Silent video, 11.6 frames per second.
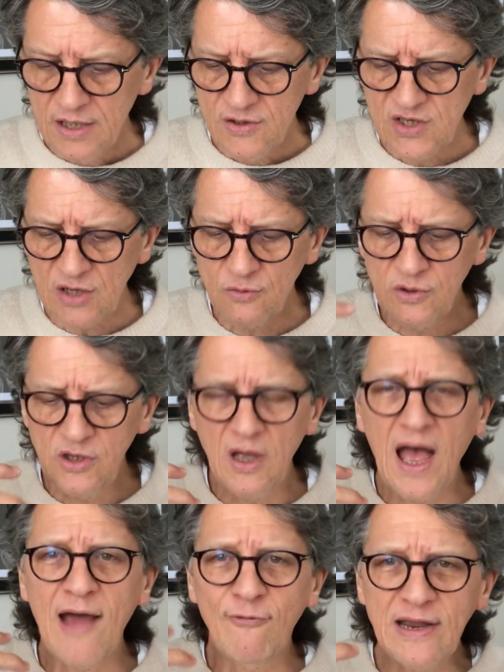So
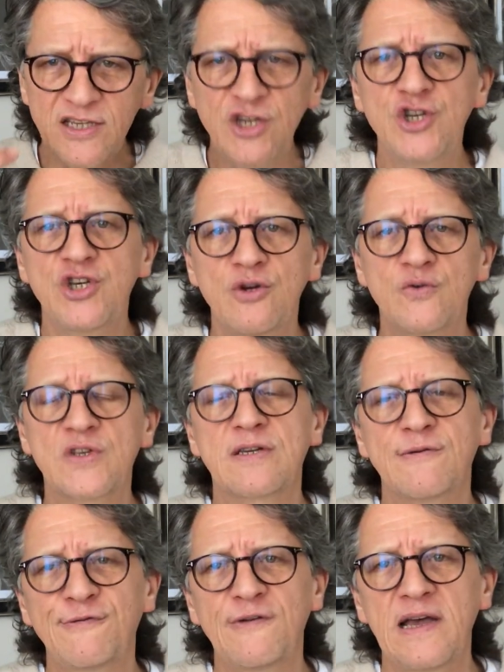our attitudes to
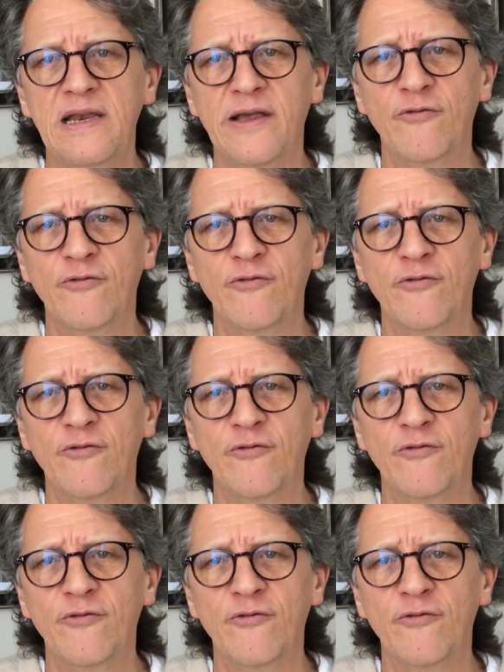failure